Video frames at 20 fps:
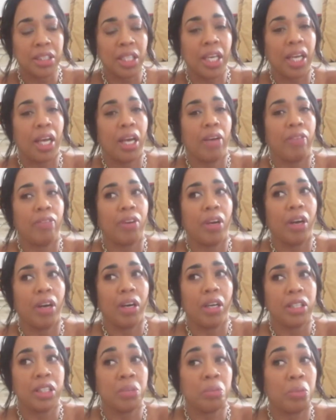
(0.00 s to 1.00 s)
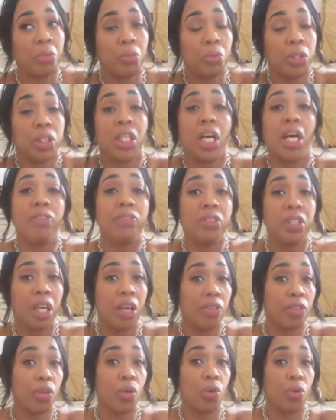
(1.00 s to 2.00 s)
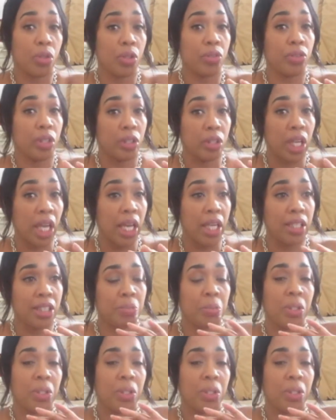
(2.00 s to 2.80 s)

They have awesome, which I've never ordered their cakes,